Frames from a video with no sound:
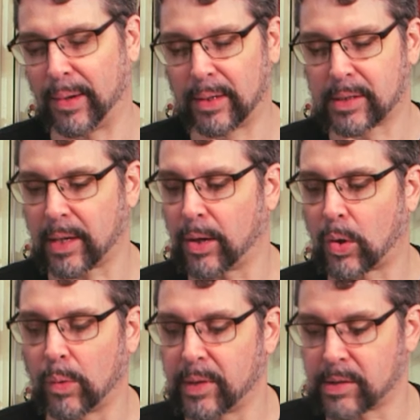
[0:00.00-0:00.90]
it looks kind of
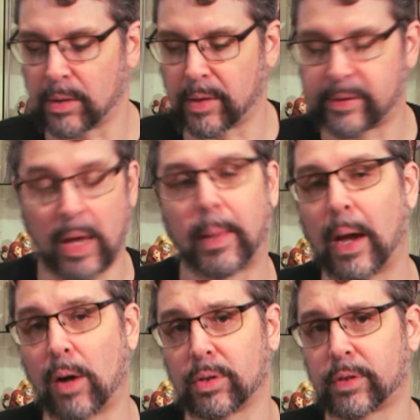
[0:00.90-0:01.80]
cool. These are the same
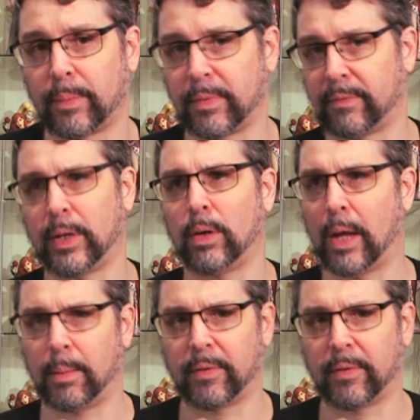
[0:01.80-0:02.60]
characters from the video game,